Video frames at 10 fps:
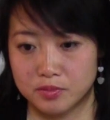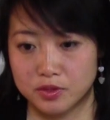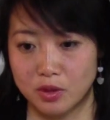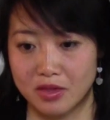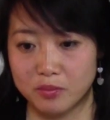
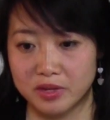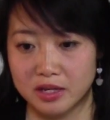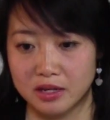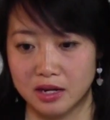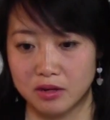So at the
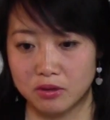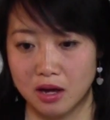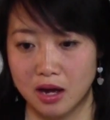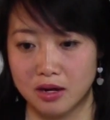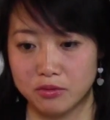beginning,
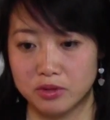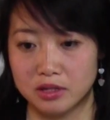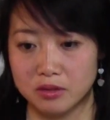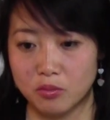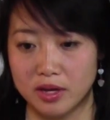I
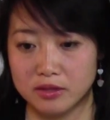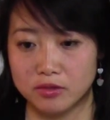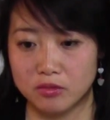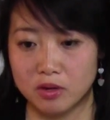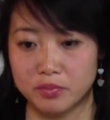really went
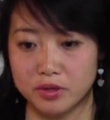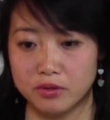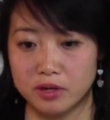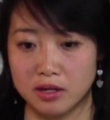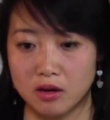through a
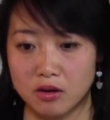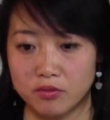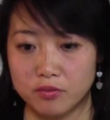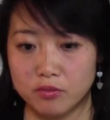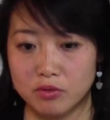period
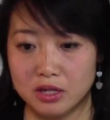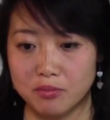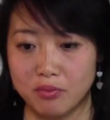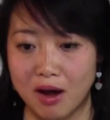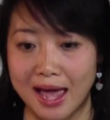of really
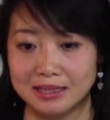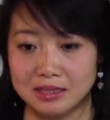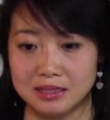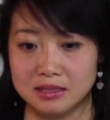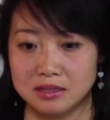
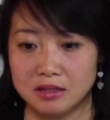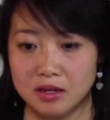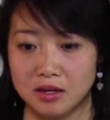practice